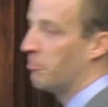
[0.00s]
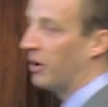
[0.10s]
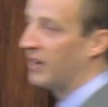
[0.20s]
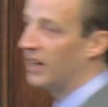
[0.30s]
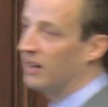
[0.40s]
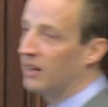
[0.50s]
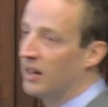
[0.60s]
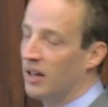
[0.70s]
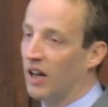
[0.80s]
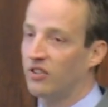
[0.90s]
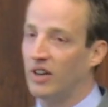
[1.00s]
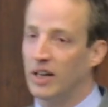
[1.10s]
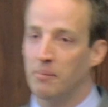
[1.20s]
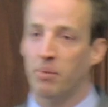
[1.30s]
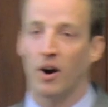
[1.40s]
But then a
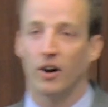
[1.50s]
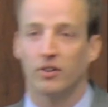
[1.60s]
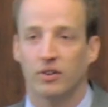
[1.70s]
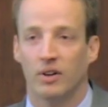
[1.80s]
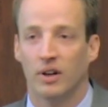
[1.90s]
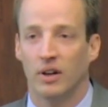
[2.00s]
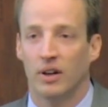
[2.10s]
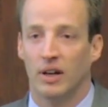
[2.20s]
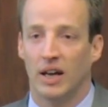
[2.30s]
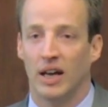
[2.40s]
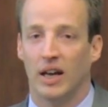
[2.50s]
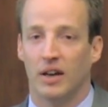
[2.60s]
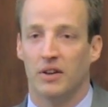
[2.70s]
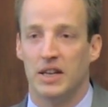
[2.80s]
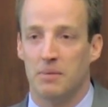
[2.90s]
second part
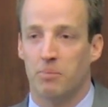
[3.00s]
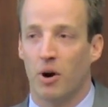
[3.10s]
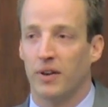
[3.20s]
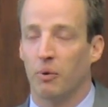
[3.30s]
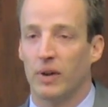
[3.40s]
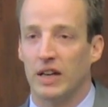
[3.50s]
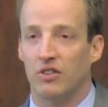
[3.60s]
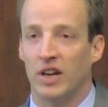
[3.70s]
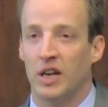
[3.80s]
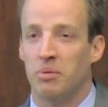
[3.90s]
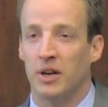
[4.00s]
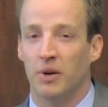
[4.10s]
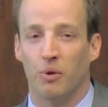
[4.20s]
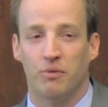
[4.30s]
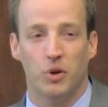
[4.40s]
and the part that relates to
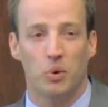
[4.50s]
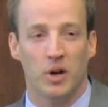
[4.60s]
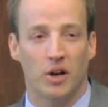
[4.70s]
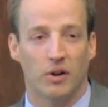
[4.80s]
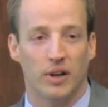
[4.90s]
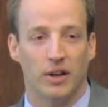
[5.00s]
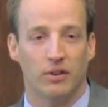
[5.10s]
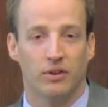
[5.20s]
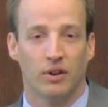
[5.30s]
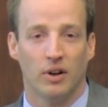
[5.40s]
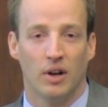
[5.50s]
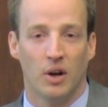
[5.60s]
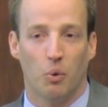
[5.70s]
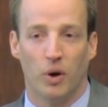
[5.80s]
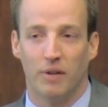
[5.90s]
independent review here is
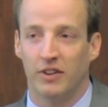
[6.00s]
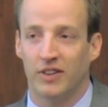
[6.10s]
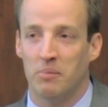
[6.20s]
what if it's